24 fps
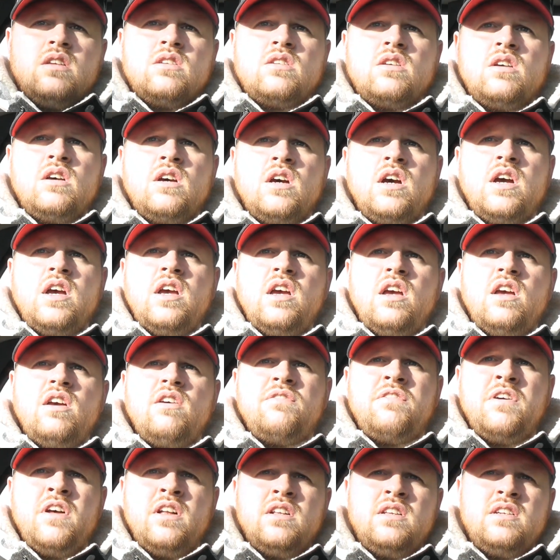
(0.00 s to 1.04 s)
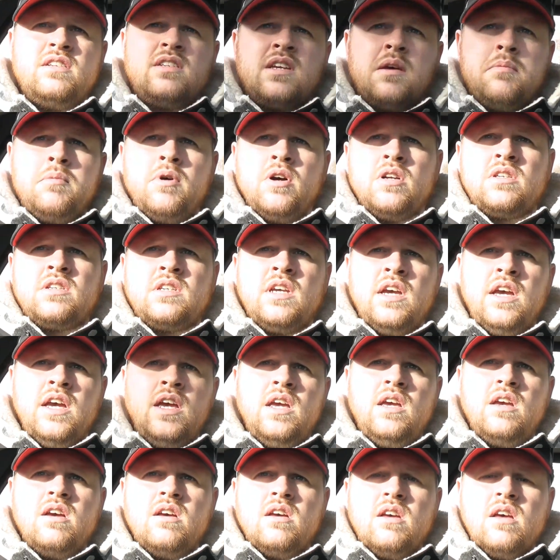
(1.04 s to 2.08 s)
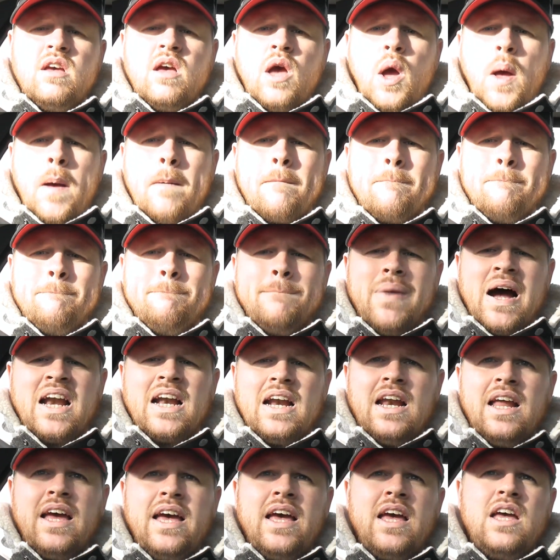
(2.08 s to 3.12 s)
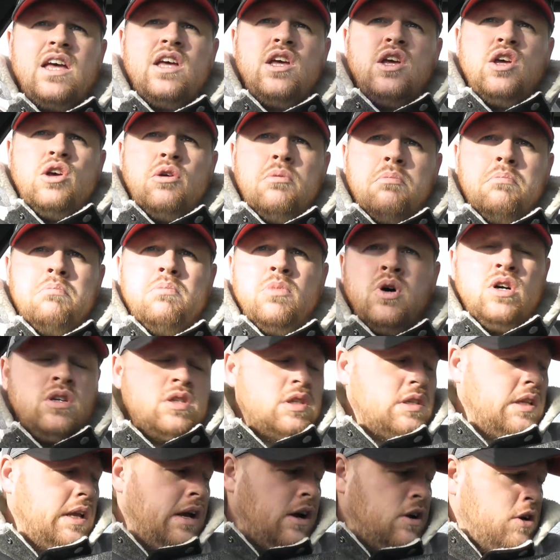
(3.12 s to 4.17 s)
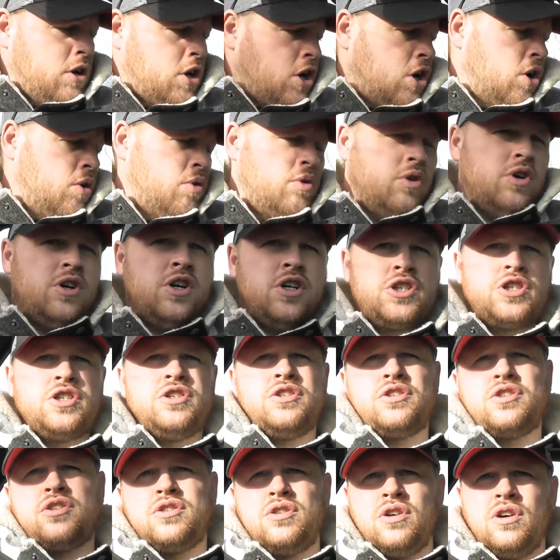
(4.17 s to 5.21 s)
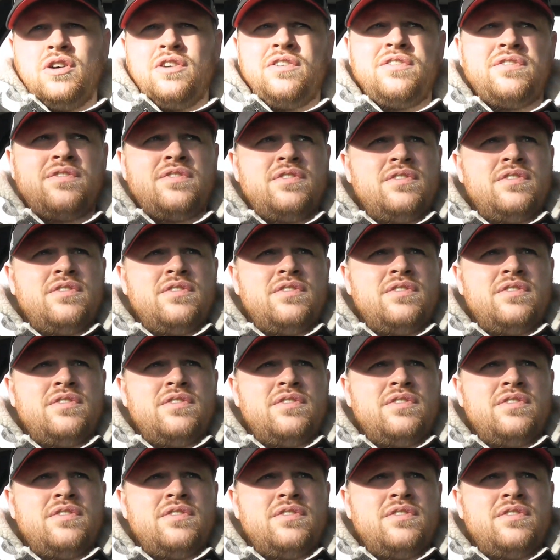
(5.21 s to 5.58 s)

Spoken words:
So, failed its MOT badly, mostly on corrosion stuff.